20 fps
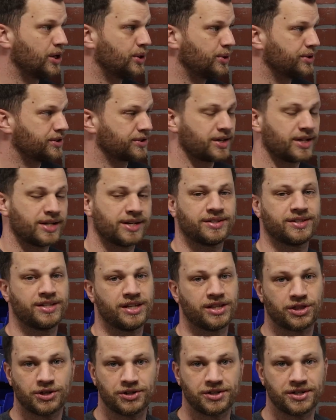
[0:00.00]
In this week's
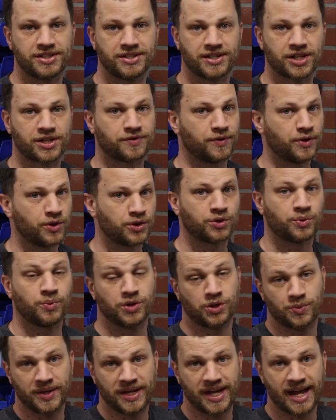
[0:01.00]
video,
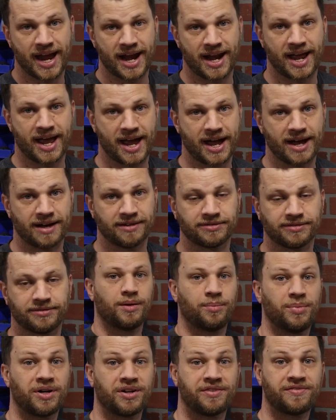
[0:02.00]
Zach explains the
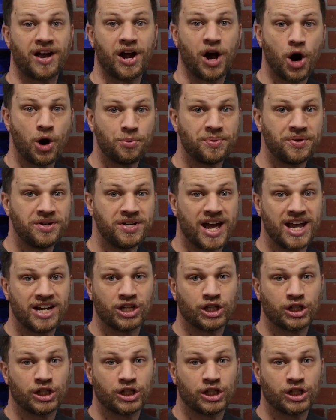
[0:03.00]
benefits of using buck